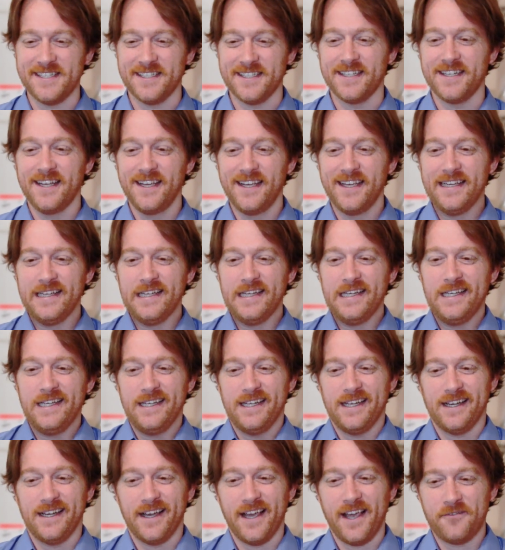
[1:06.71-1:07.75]
And
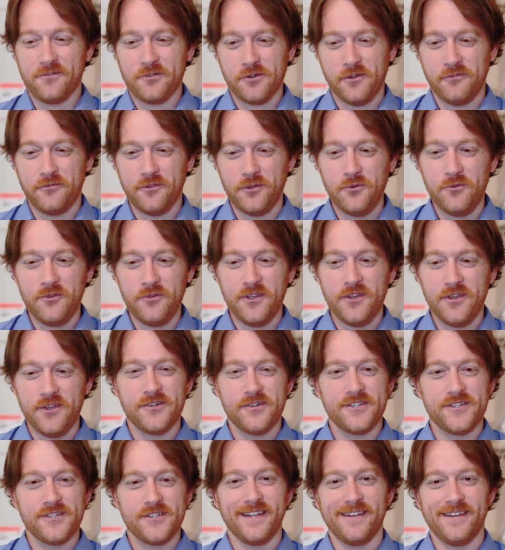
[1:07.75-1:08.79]
uh, after a few
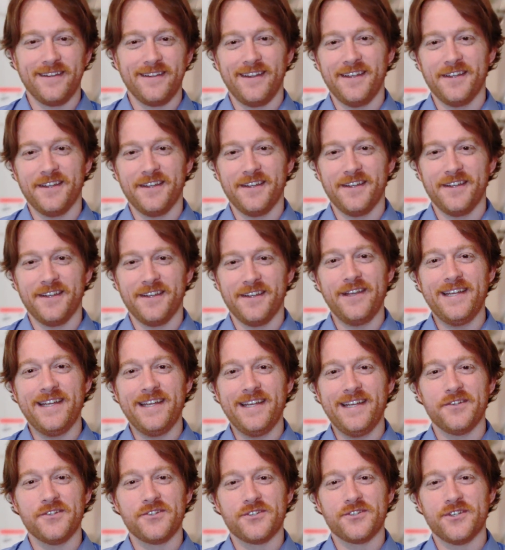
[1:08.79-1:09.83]
years in, in the green
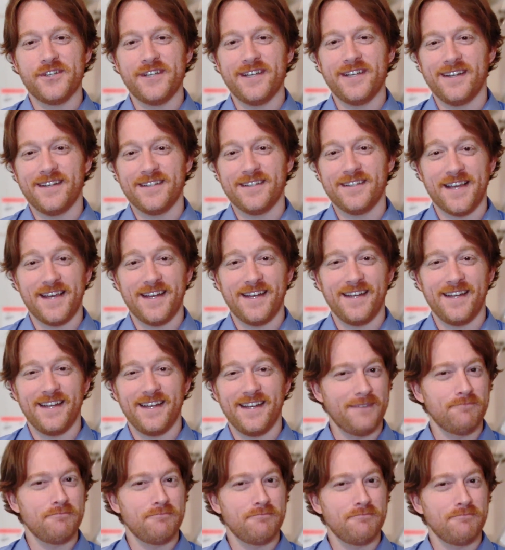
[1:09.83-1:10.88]
industry, I decided
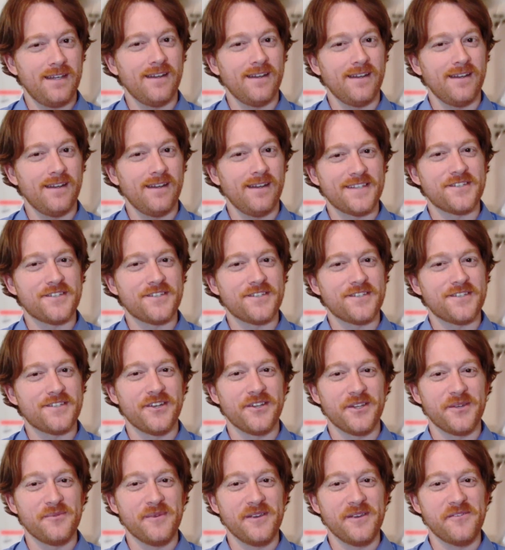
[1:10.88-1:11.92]
that might not
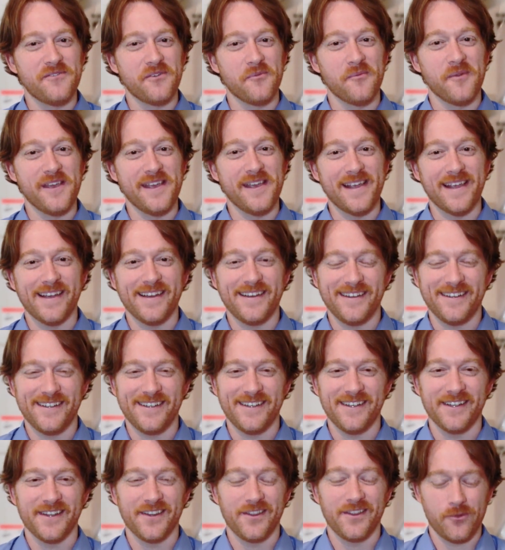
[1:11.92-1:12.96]
necessarily be for me.
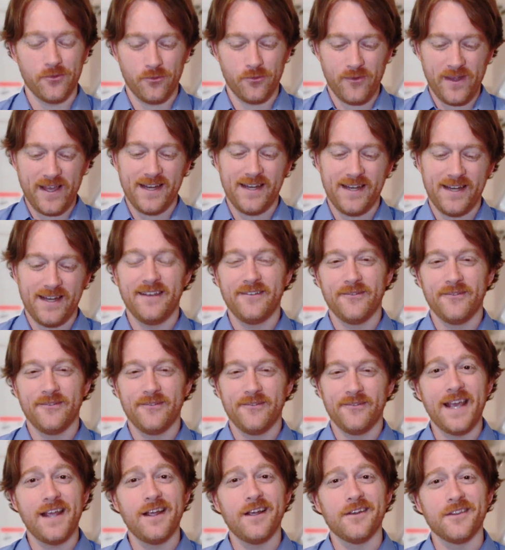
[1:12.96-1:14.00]
Uh, the red, red
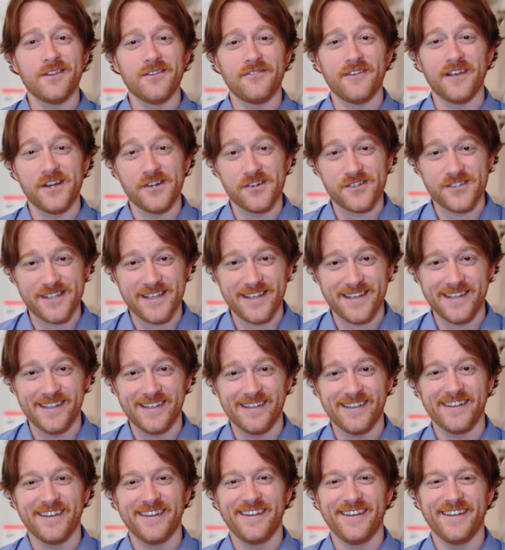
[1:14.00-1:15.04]
hair and the fair
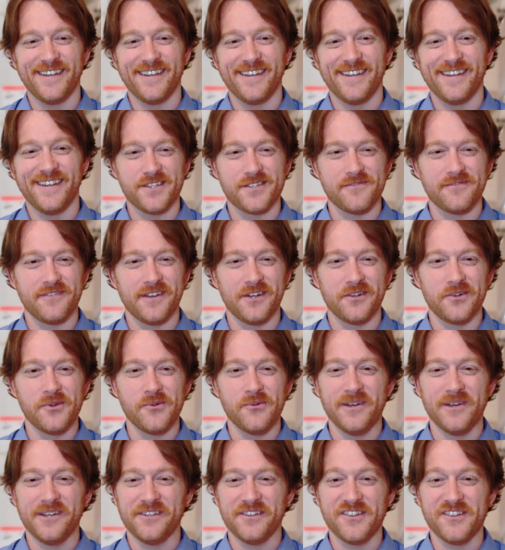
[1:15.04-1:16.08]
skin uh, doesn't fare
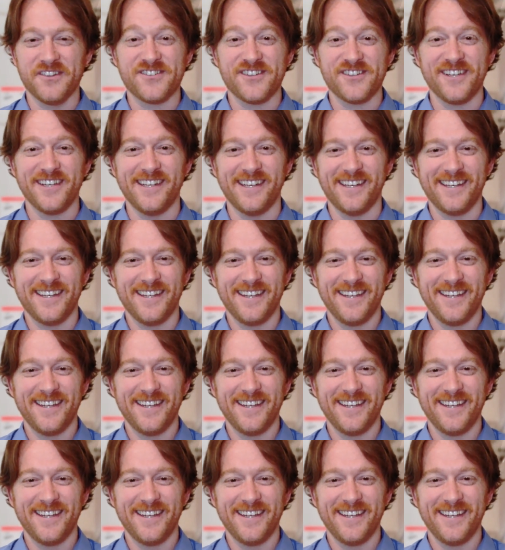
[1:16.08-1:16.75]
too well in the sun.